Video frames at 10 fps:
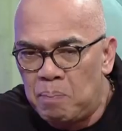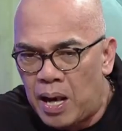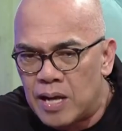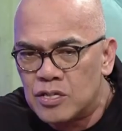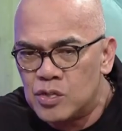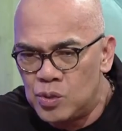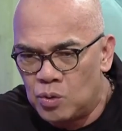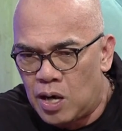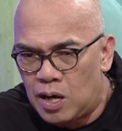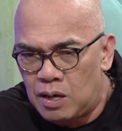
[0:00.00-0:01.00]
blessed
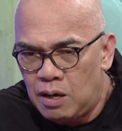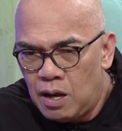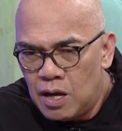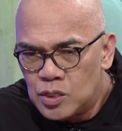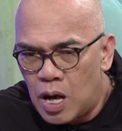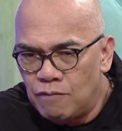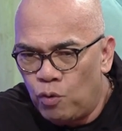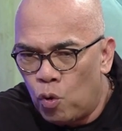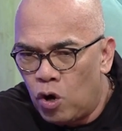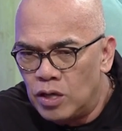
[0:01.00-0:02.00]
you are to have
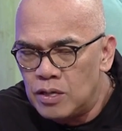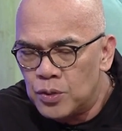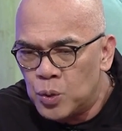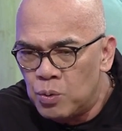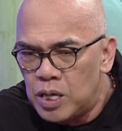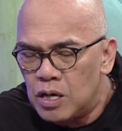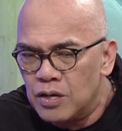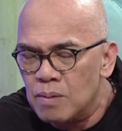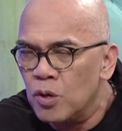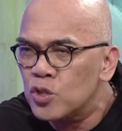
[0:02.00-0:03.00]
won three
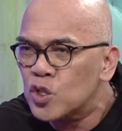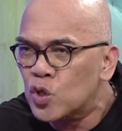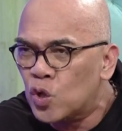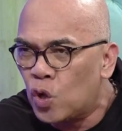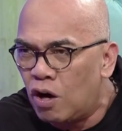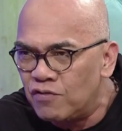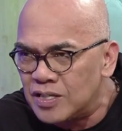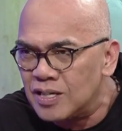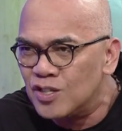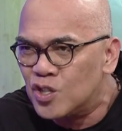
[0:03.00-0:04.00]
of the most coveted